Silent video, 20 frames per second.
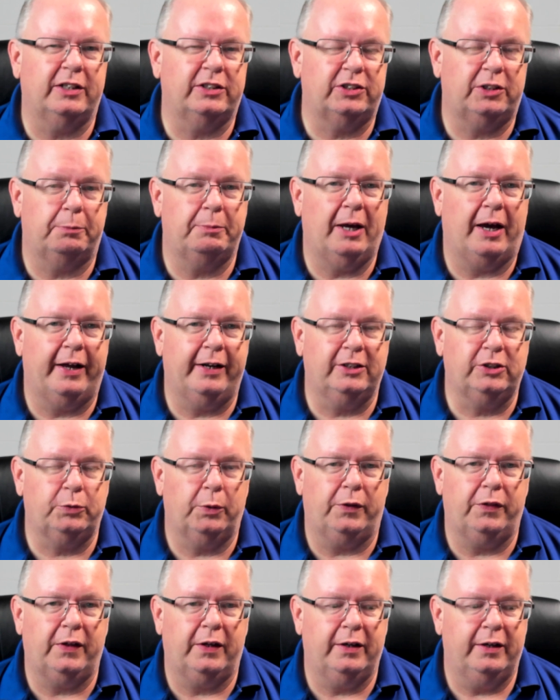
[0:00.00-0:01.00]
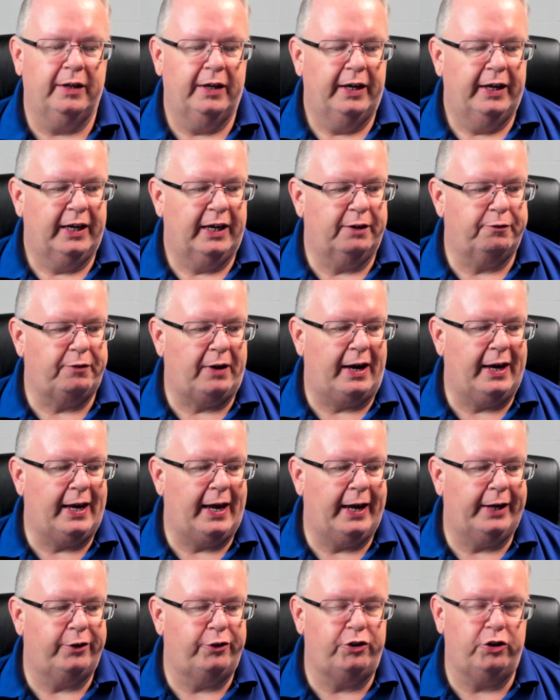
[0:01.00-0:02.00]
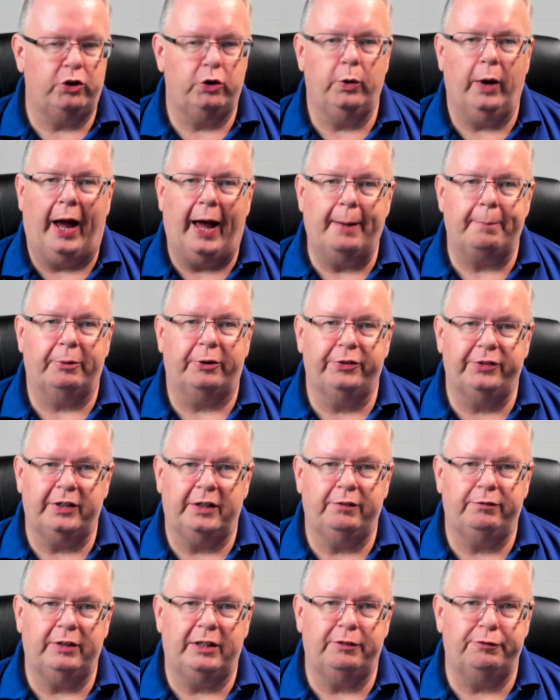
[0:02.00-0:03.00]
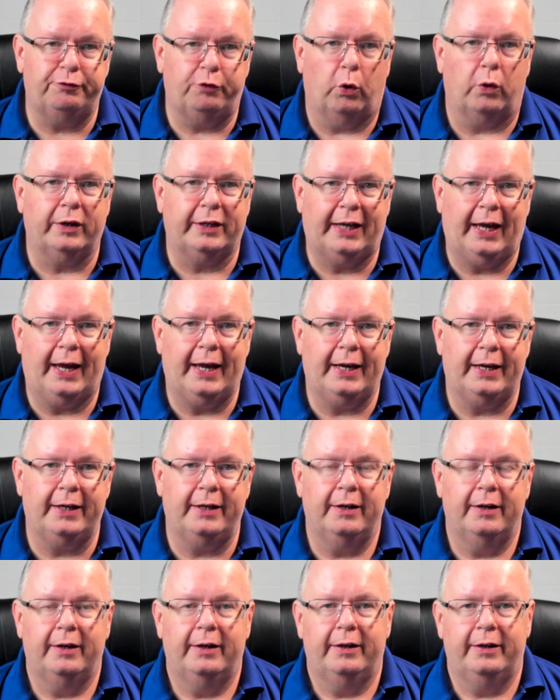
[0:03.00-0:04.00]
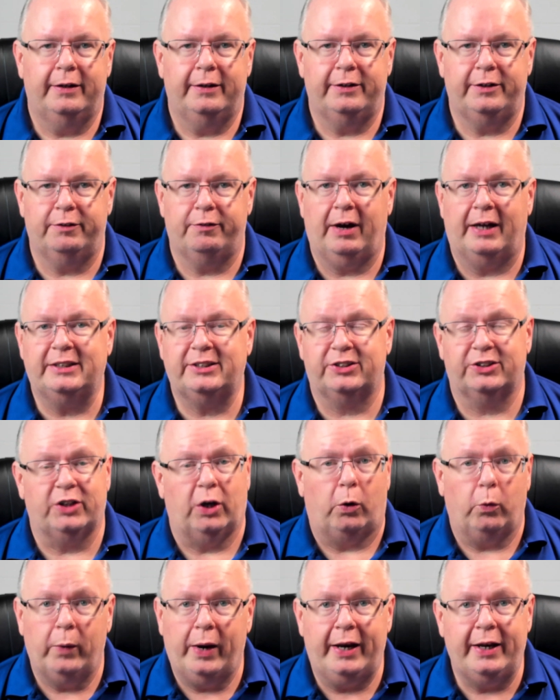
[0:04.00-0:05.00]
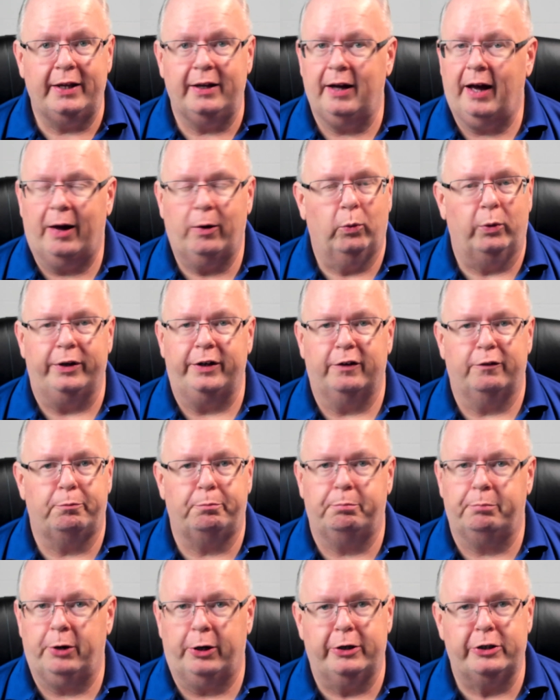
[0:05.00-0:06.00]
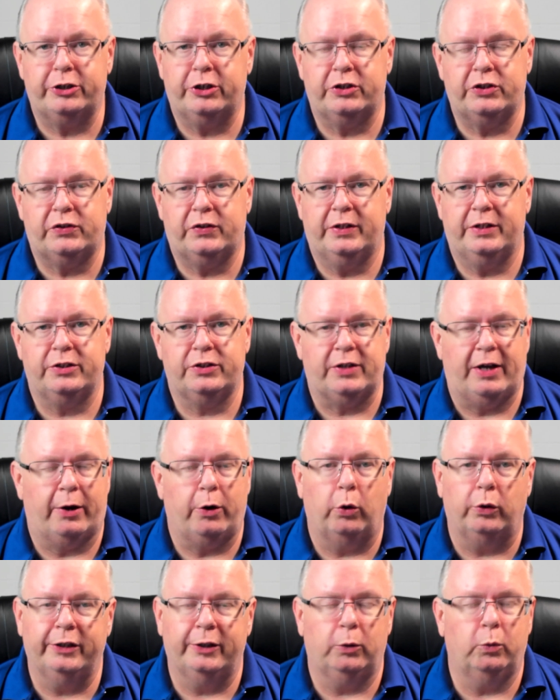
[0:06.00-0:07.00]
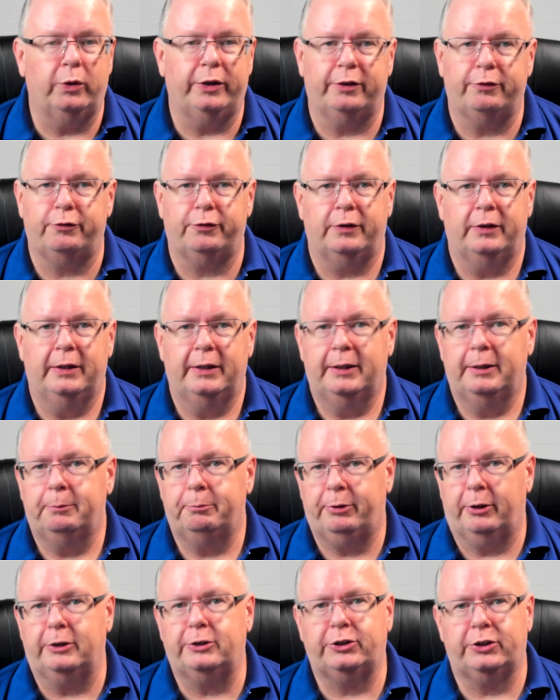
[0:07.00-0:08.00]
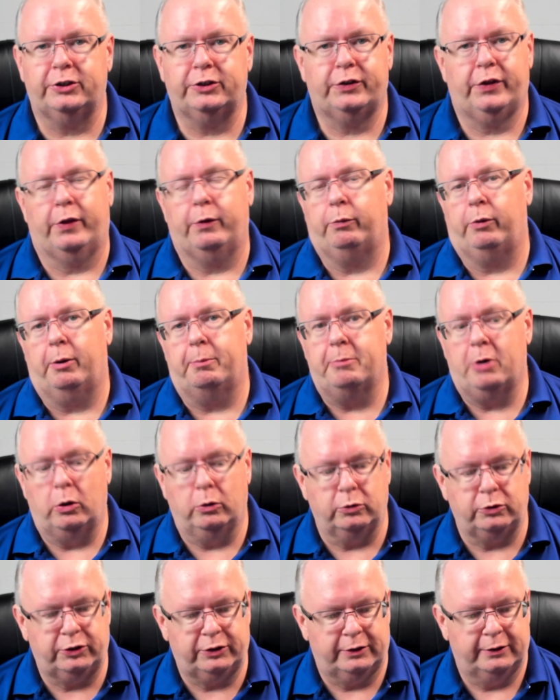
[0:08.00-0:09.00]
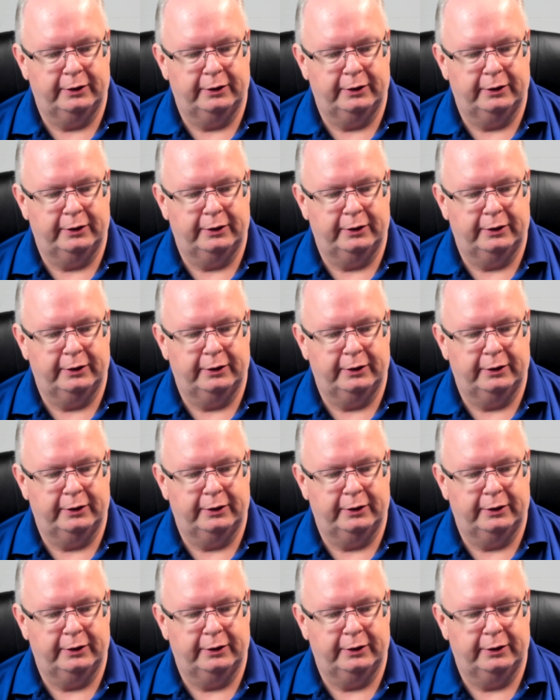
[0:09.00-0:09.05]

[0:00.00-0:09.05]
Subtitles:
to be honest with you. If I had 2 Apple TV 4K devices already, I wouldn't have purchased this. I only would have purchased the remotes